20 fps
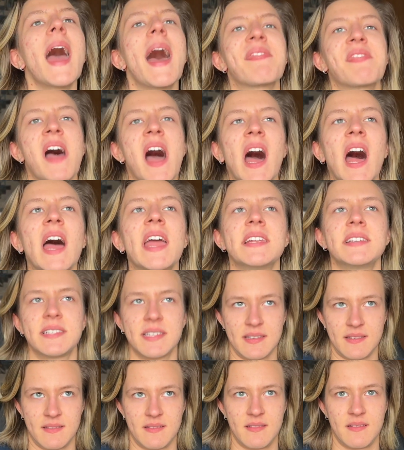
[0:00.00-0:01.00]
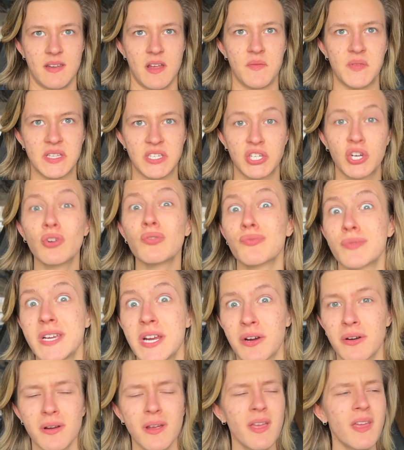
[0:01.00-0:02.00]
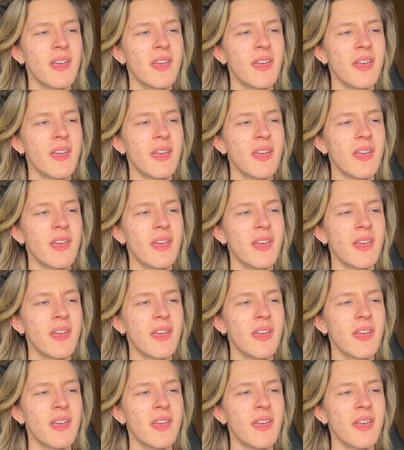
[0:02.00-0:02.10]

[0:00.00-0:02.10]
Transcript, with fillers: at the height of its career,